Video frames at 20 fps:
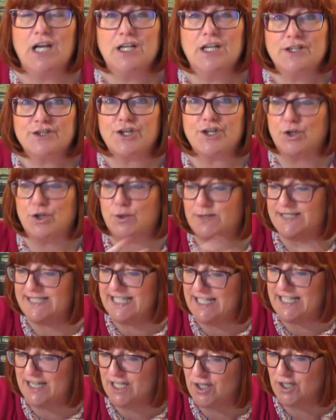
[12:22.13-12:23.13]
So you
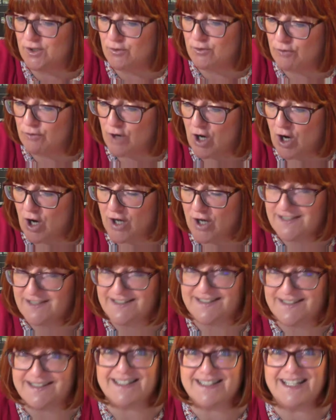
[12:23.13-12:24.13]
see the
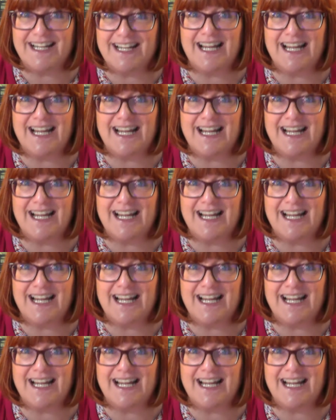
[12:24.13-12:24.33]
grass